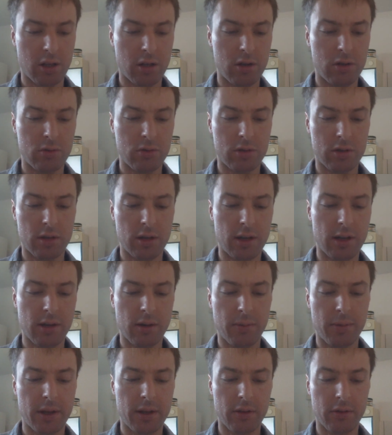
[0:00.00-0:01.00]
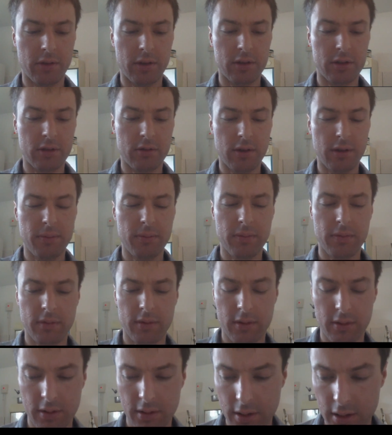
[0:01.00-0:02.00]
use a little bit of this cream.
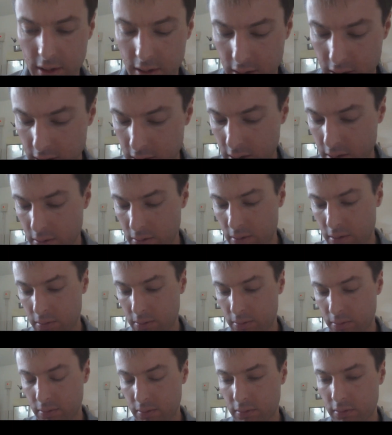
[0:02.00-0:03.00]
Oh.